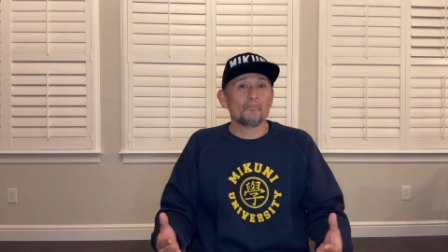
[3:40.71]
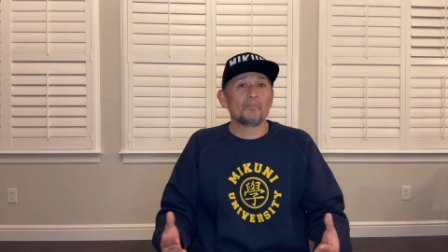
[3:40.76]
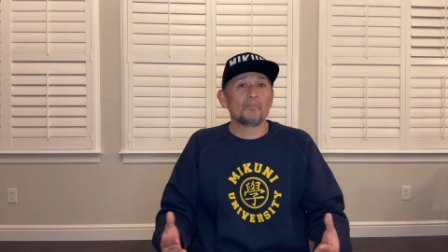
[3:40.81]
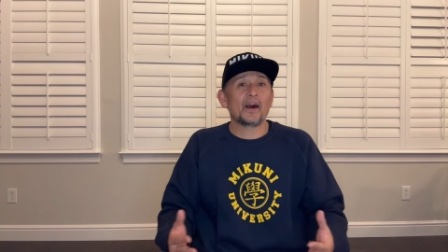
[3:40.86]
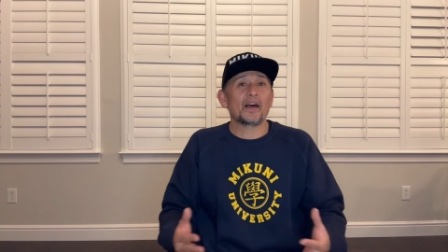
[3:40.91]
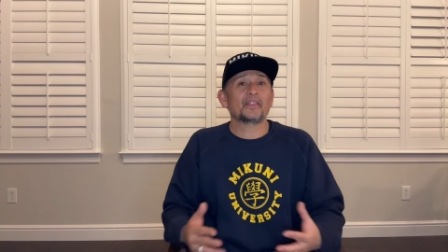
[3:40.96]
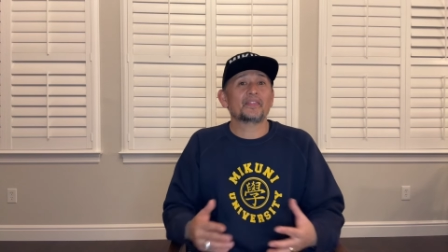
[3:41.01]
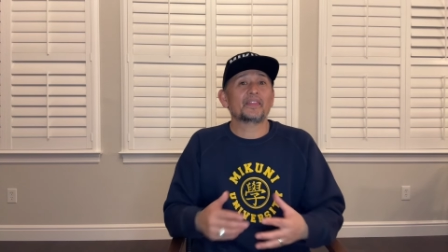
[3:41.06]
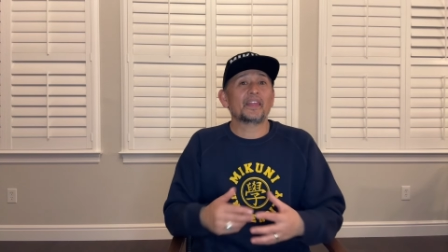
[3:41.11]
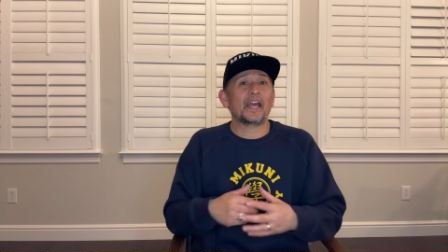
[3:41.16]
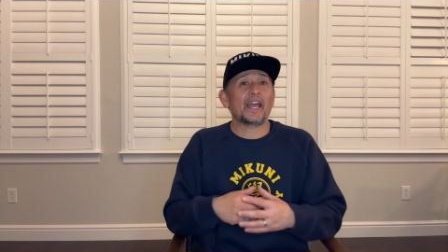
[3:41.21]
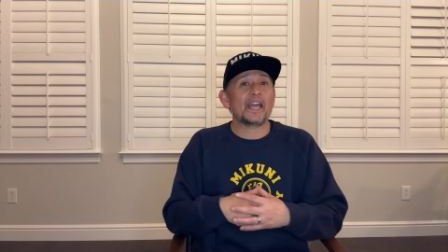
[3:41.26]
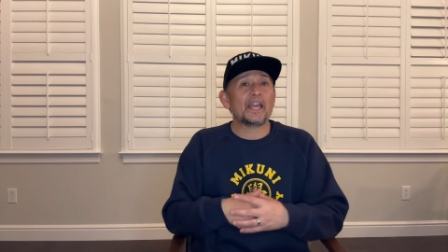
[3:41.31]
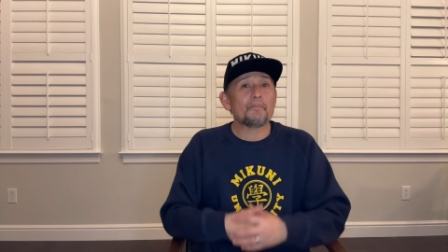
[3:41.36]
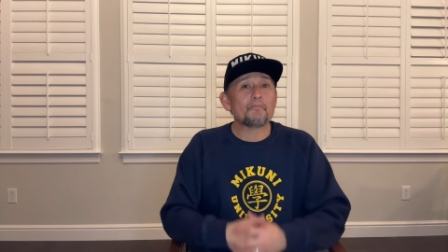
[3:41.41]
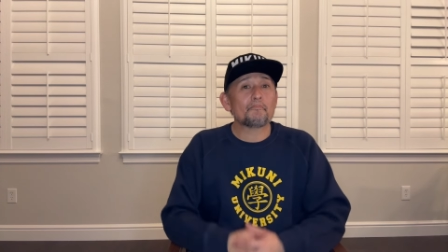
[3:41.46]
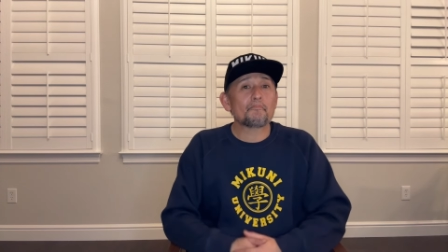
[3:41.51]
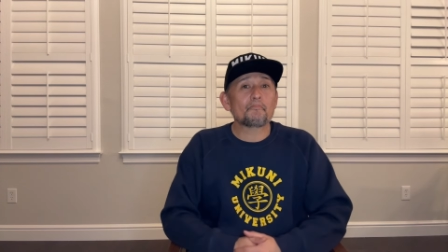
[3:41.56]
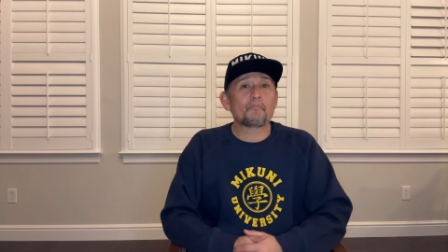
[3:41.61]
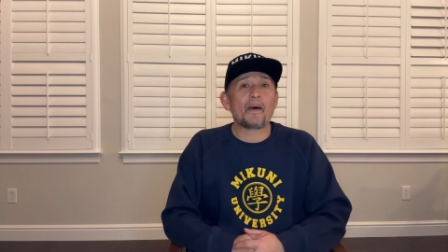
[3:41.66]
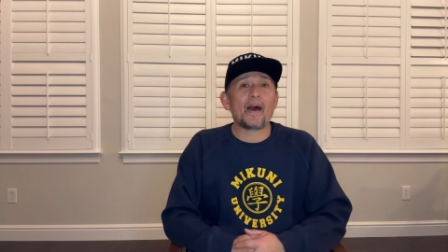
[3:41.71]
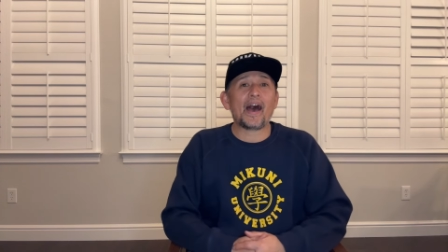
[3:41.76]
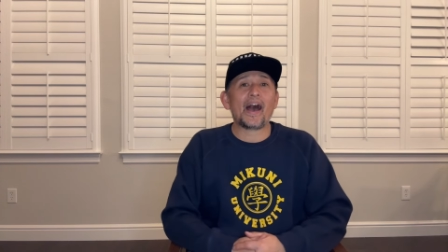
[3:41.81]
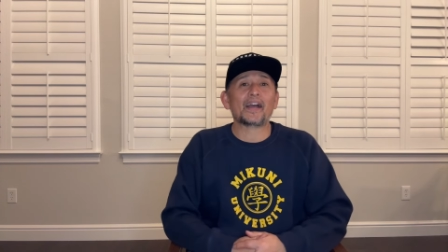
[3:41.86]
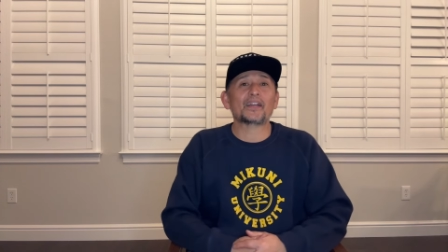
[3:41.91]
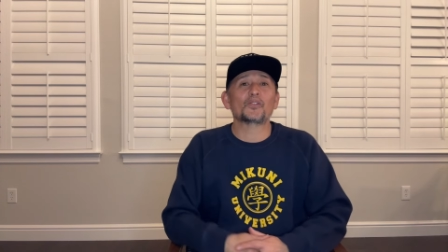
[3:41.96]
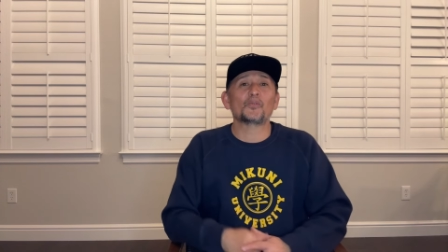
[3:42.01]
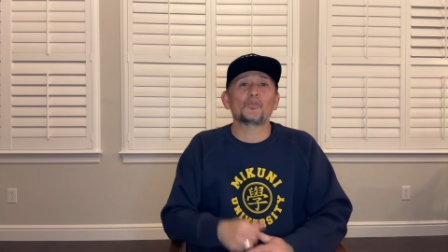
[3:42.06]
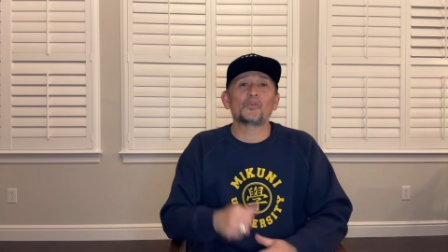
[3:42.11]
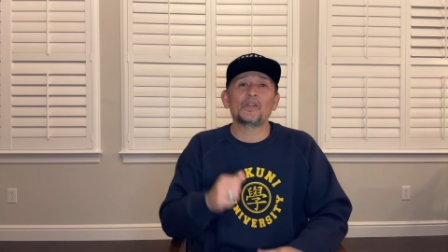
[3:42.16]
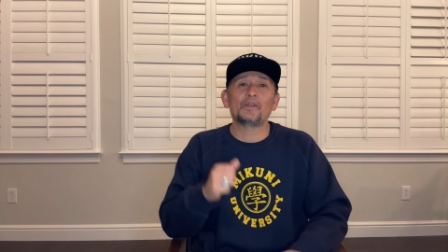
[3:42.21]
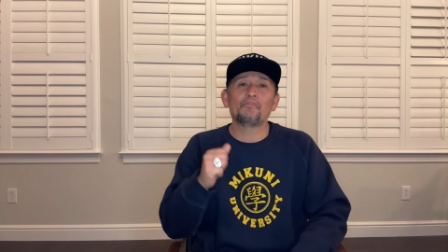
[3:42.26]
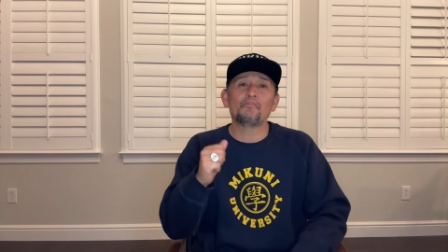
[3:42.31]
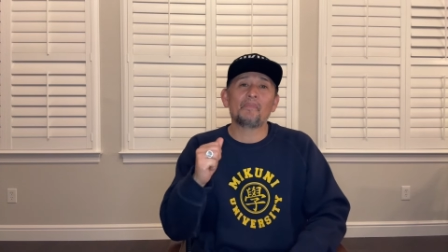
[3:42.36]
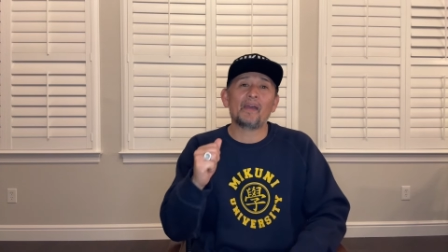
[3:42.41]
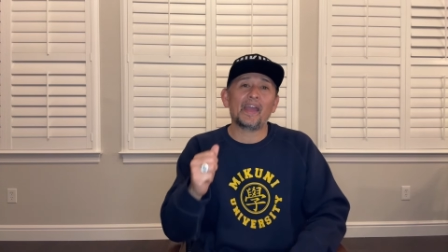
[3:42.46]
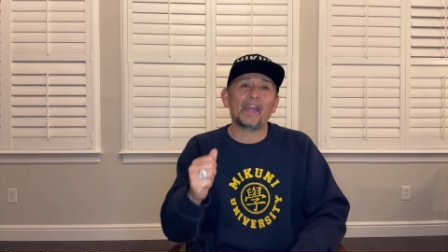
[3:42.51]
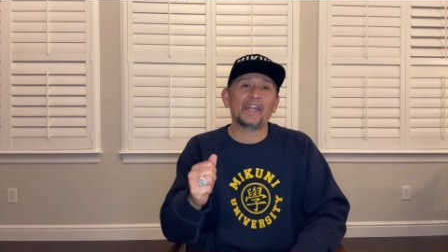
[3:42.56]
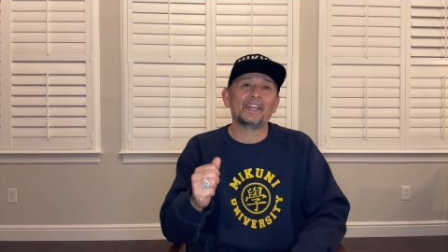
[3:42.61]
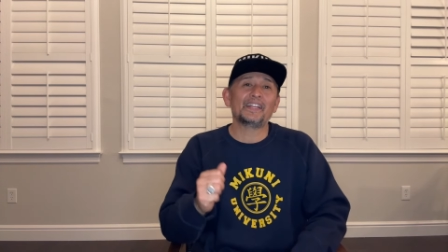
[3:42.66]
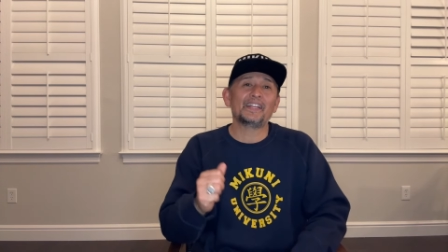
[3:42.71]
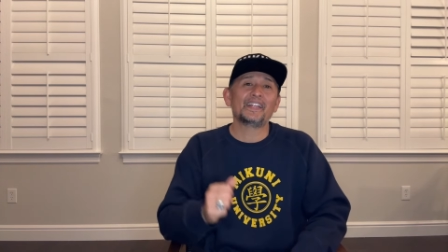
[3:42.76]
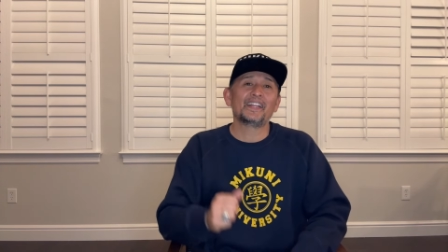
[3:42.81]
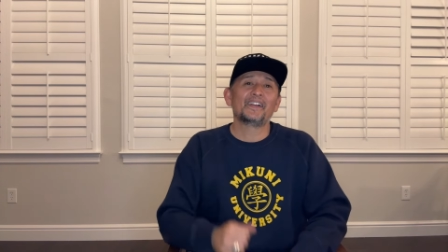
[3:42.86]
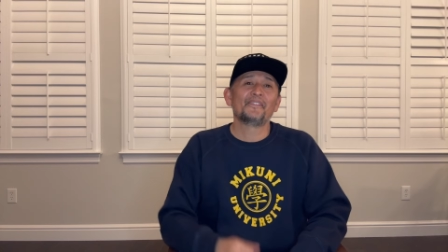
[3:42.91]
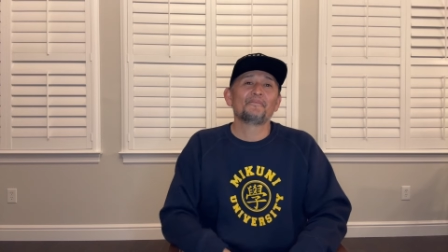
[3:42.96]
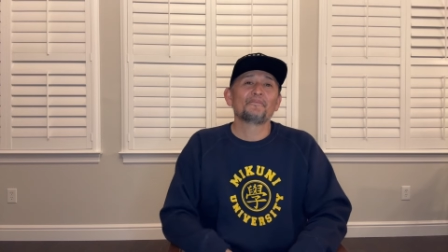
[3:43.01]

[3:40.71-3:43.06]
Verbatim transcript: but the impact we made.